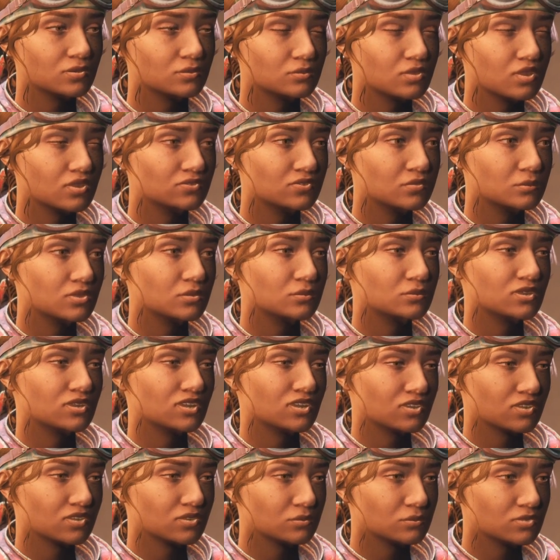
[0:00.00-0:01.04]
You must have been
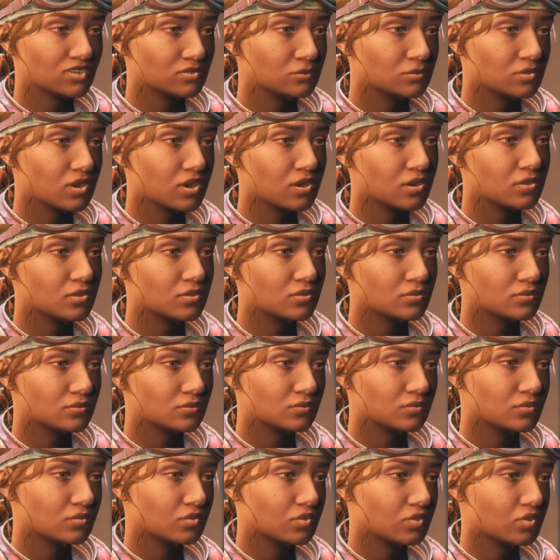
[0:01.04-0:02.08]
amazing people.
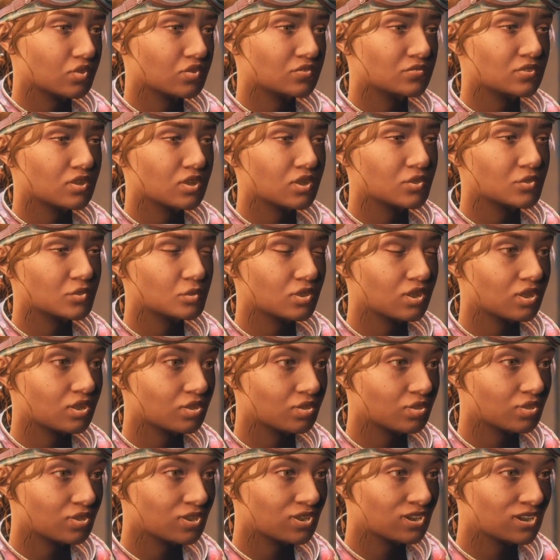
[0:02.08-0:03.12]
To have taught you all
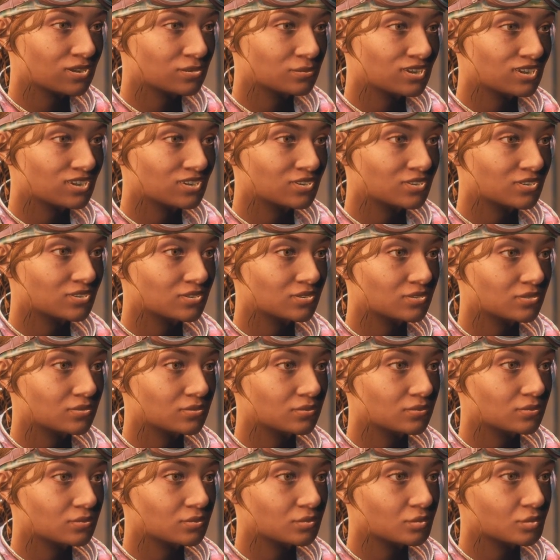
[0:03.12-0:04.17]
you know, I mean.
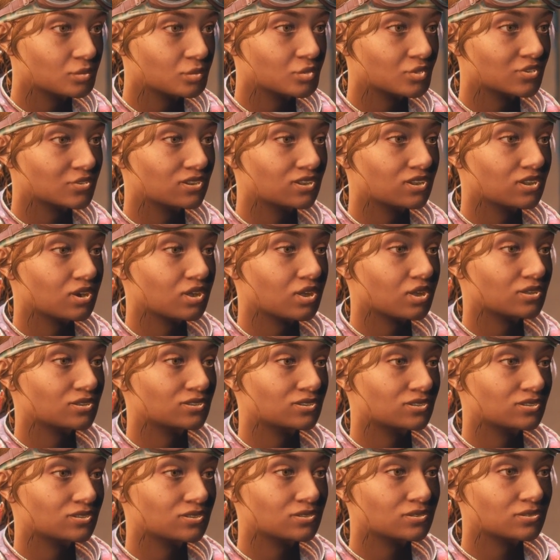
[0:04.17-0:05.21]
Which is a
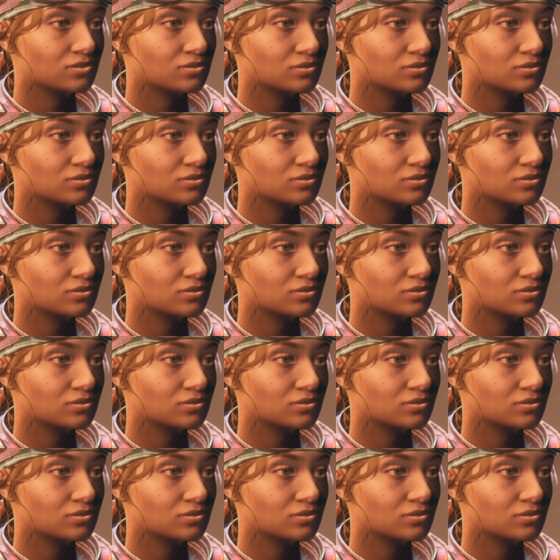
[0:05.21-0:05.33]
lot.